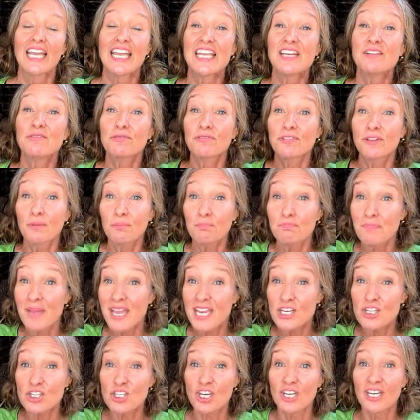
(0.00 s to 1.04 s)

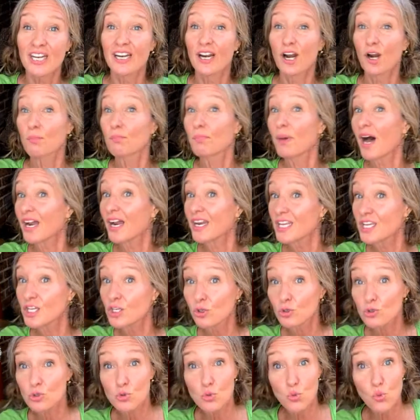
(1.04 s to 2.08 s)
Inflammation in our body
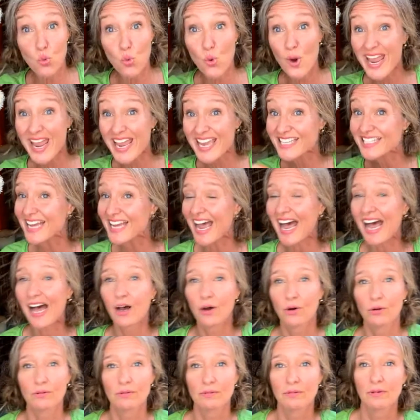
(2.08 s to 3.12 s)
goes way
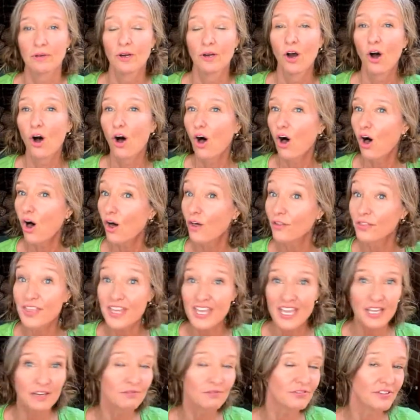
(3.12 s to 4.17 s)
down. All the
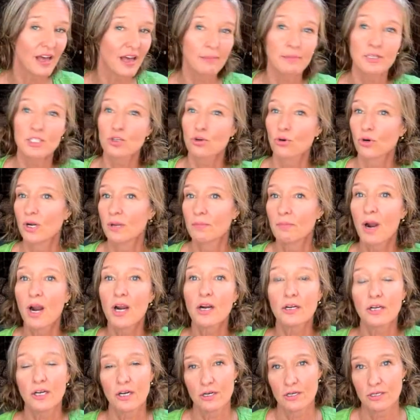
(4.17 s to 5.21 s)
inflammatory
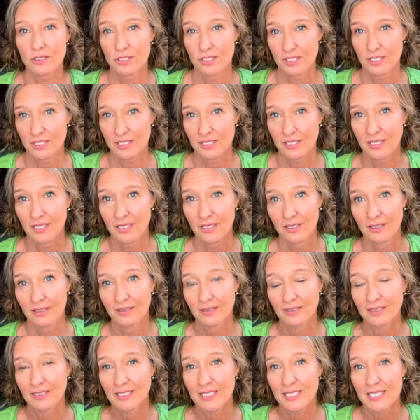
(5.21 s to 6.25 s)
markers,
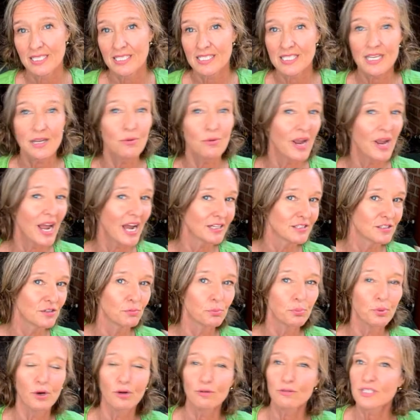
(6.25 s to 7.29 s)
C-reactive
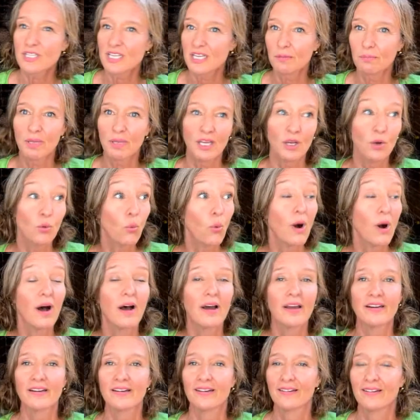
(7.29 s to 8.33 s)
protein being
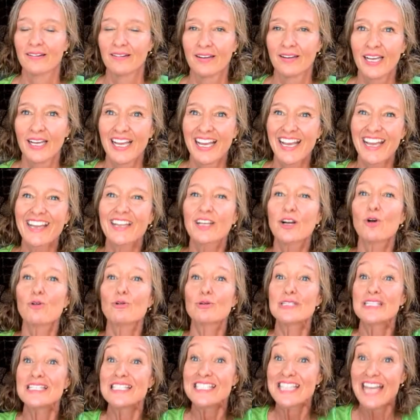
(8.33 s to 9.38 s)
one, it
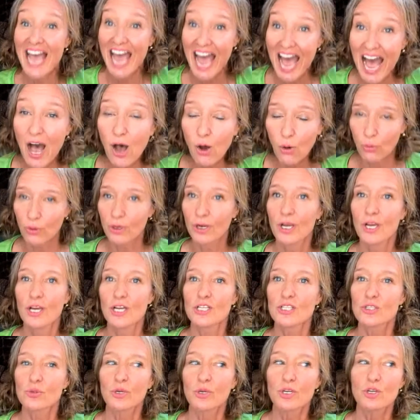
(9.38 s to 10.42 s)
goes down.
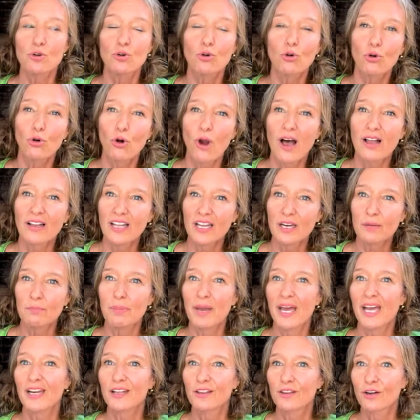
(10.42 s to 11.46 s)
So when you crawl out of
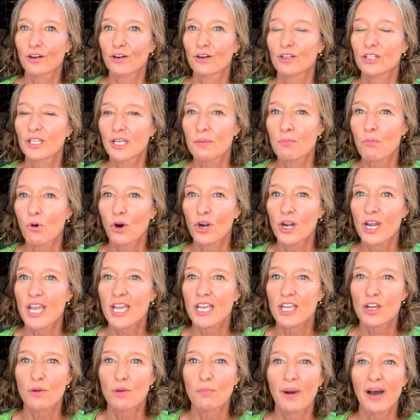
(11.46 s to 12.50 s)
bed in the early morning,
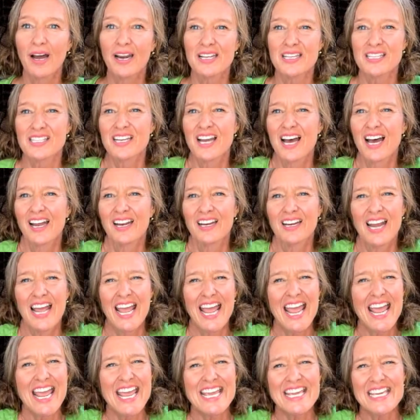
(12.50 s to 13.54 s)
your body's not
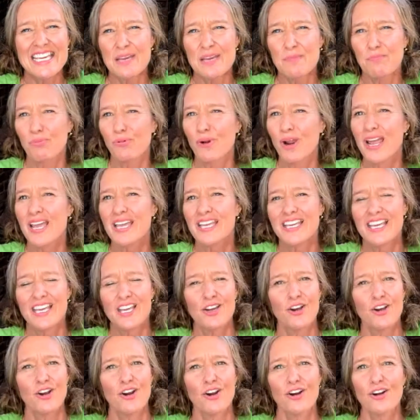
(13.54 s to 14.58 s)
achy, breaky,
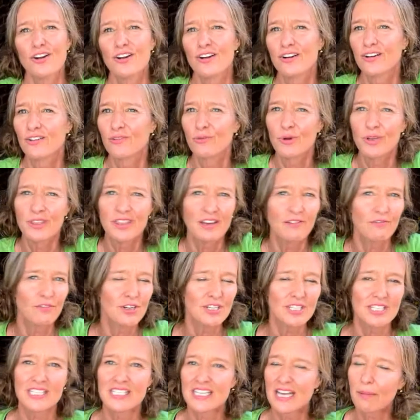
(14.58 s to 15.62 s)
hurting with every
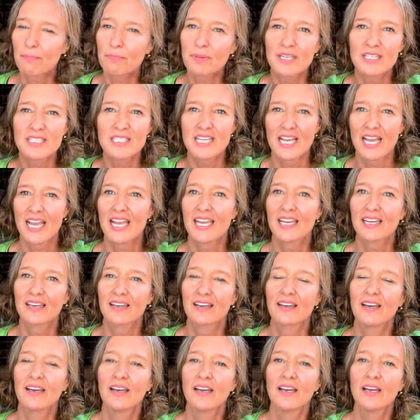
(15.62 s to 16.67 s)
step you take,
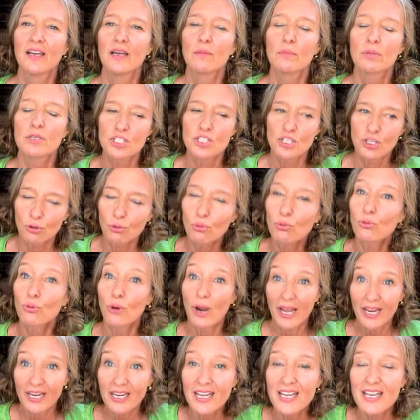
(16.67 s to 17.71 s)
but you're
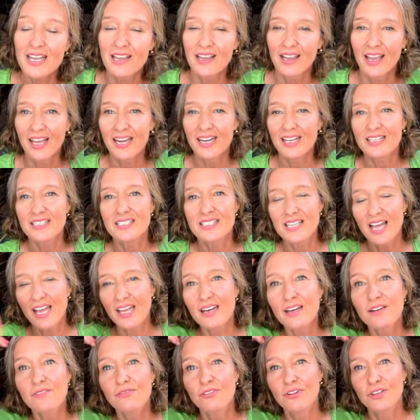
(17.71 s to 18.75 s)
ready and
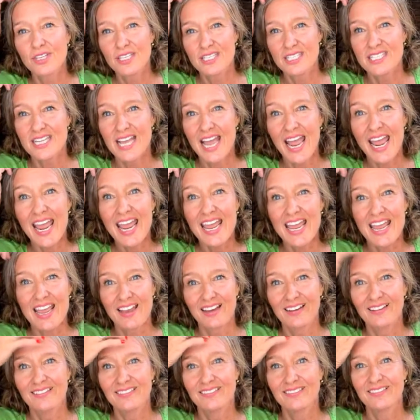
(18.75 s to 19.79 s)
excited for the day,
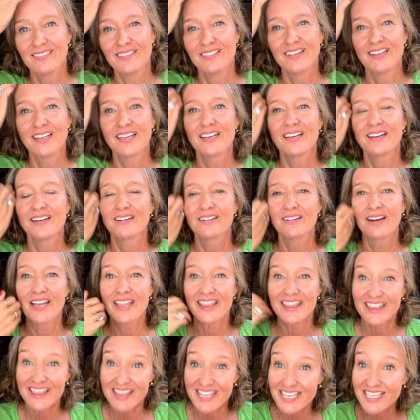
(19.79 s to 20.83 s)

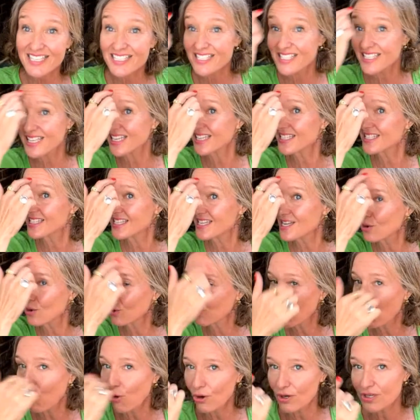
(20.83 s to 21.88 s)
right? This is
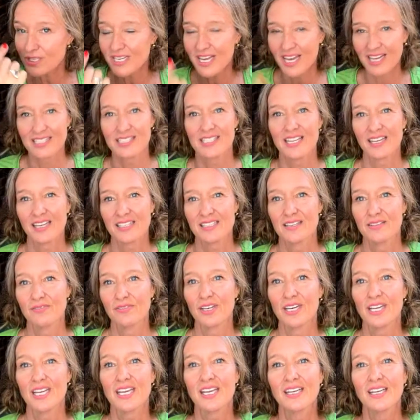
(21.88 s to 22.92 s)
neocortex
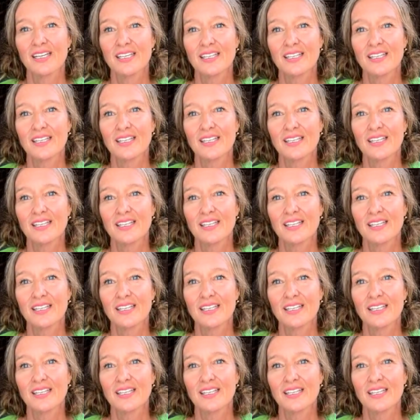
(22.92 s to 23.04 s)
activity.